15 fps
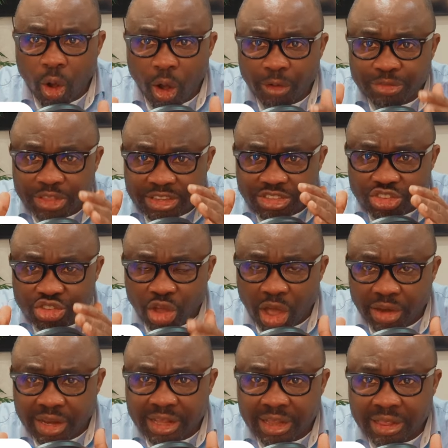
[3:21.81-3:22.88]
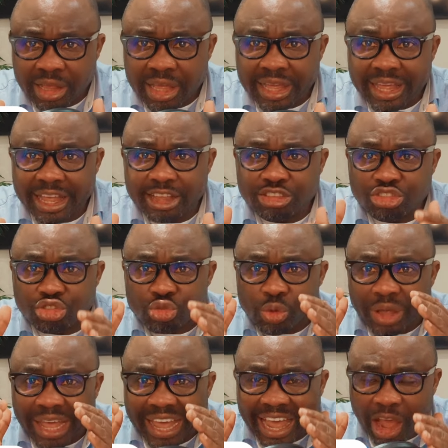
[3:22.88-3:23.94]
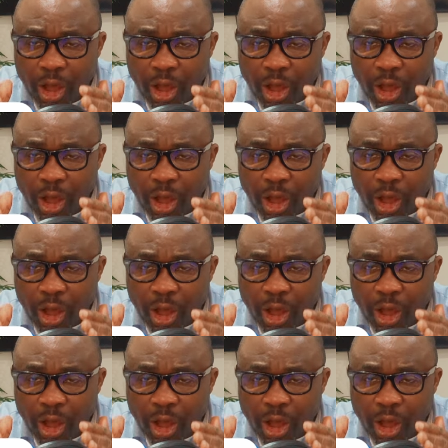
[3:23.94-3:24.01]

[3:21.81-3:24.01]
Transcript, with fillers: of this channel is to